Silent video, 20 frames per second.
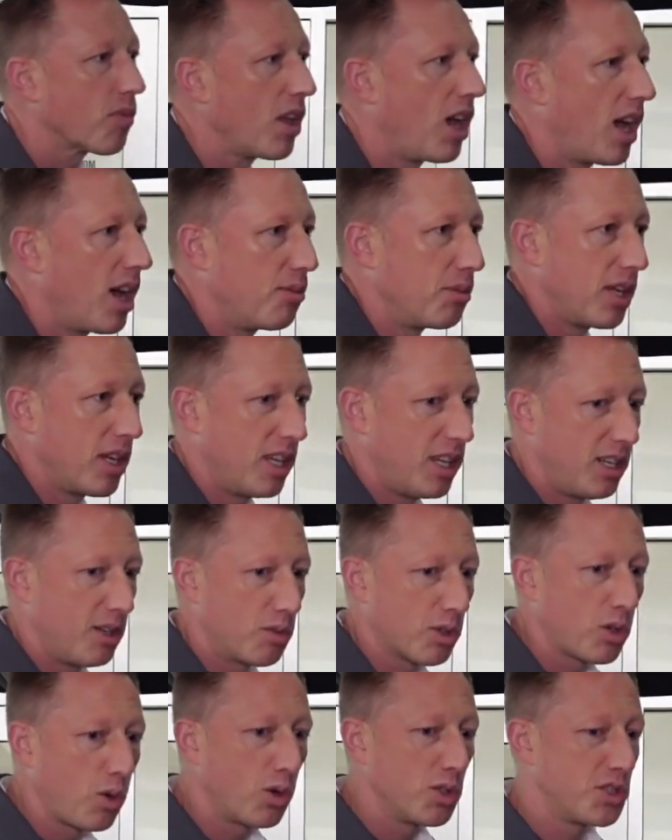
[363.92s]
and it
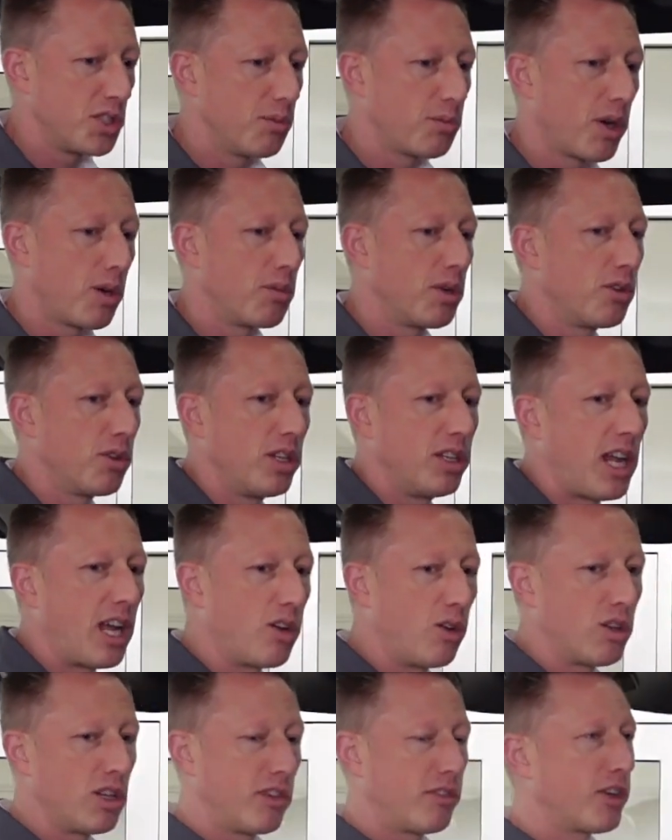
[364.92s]
records it permanently,
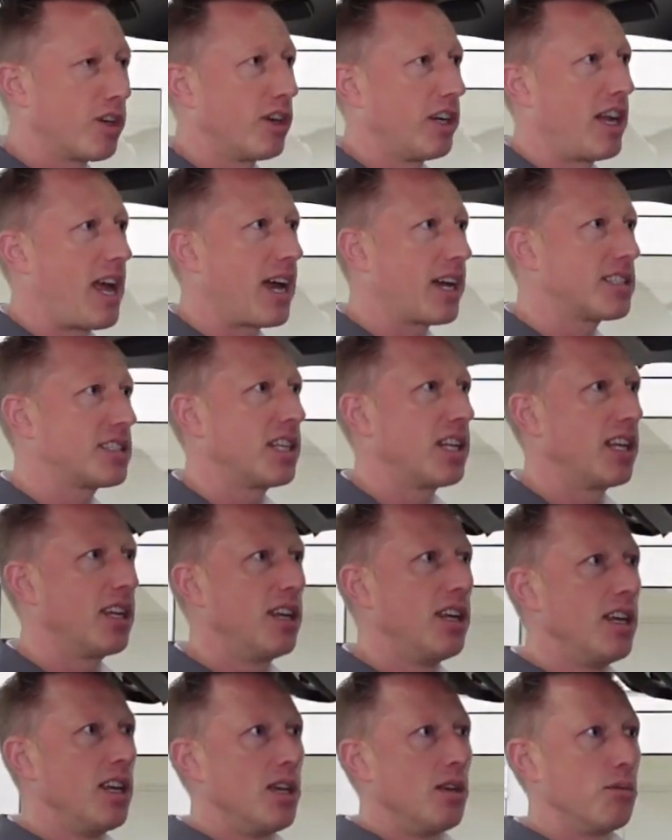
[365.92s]
not only if you're in an
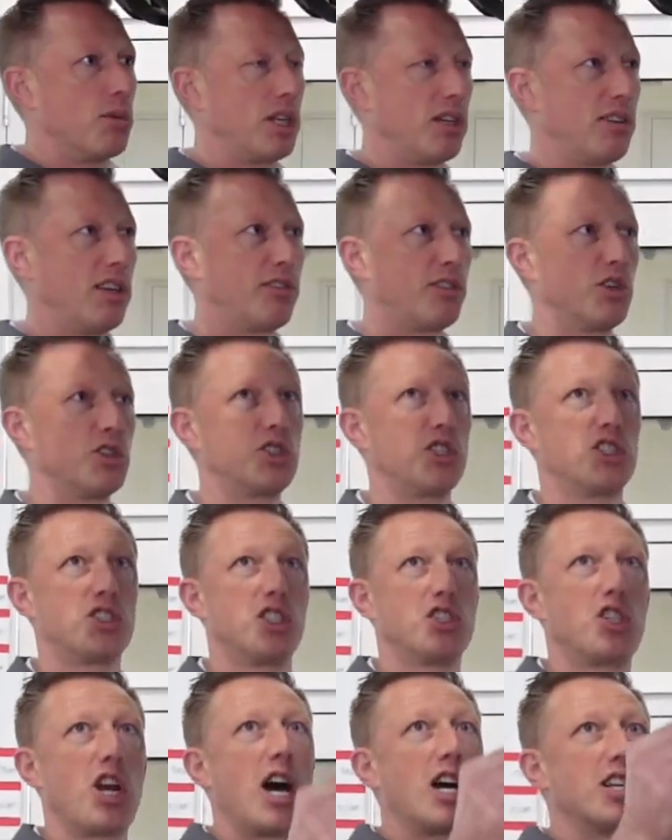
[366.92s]
accident, but even if there's
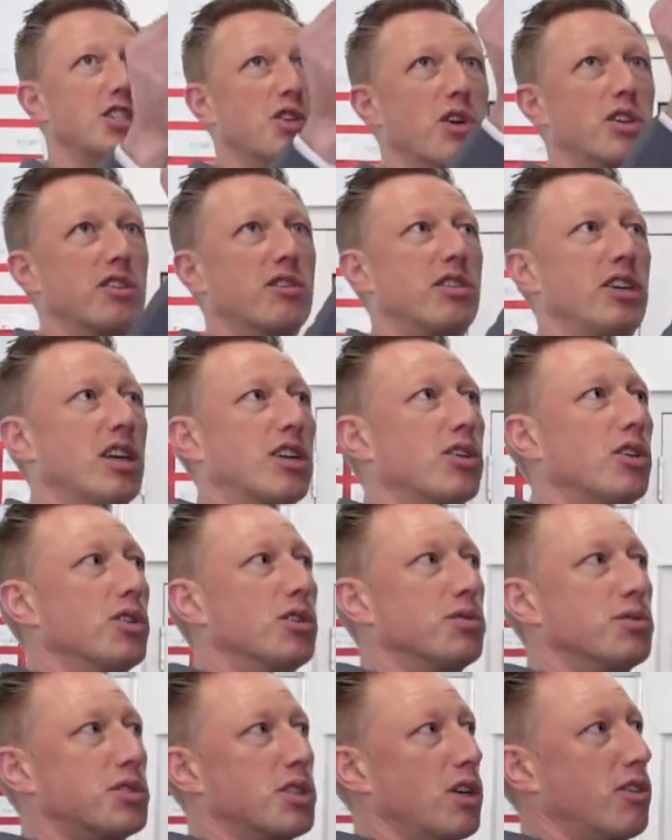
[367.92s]
just a jostle in the
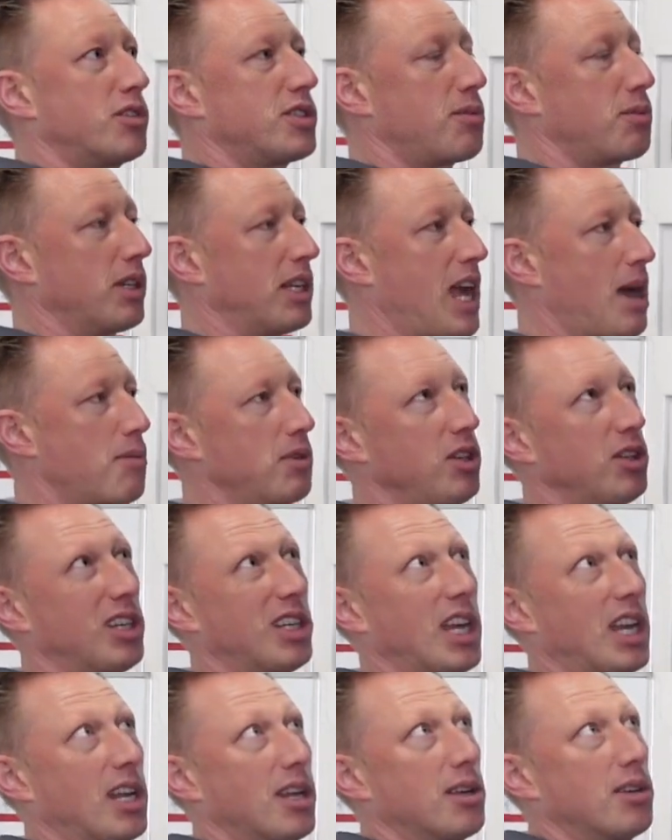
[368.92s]
vehicle. So if something happened, you
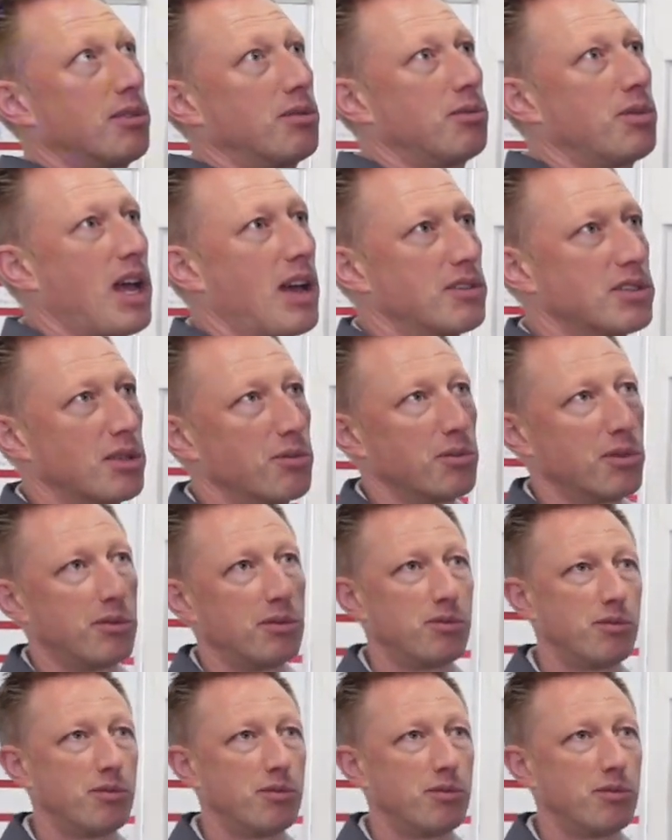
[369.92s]
kind of have some